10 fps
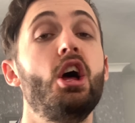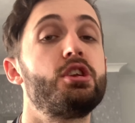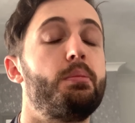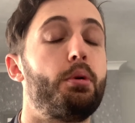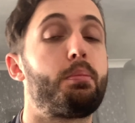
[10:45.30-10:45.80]

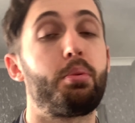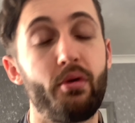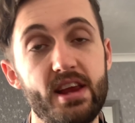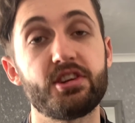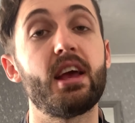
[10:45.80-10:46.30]
to put
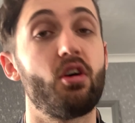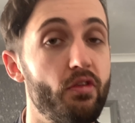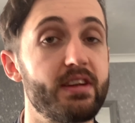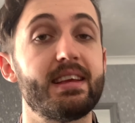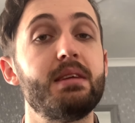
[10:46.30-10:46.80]
pressure on
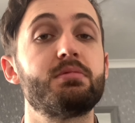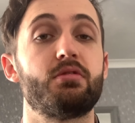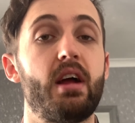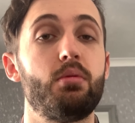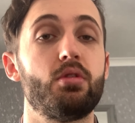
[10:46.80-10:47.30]
the teams
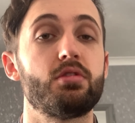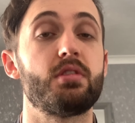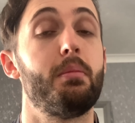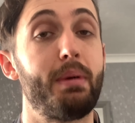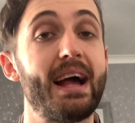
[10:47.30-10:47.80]
around us
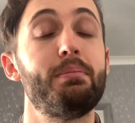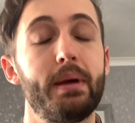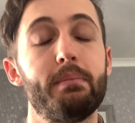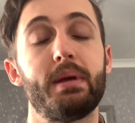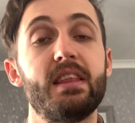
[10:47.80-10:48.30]
by
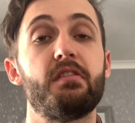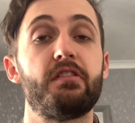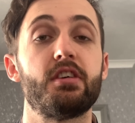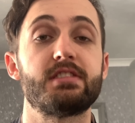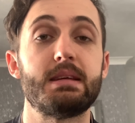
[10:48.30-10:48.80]
being the
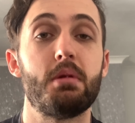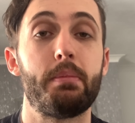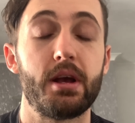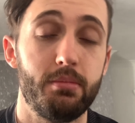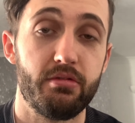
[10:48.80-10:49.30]
first team to
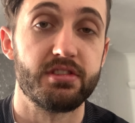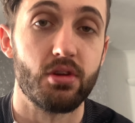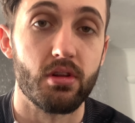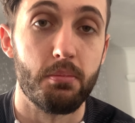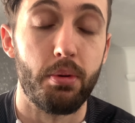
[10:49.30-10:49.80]
pick up a
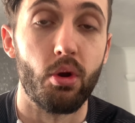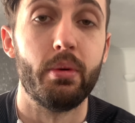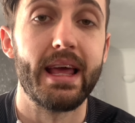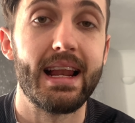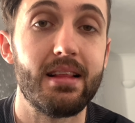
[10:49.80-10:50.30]
result and pull
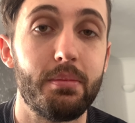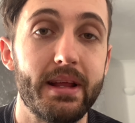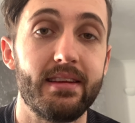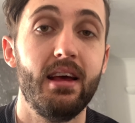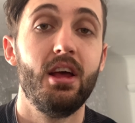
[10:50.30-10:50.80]
away a little bit.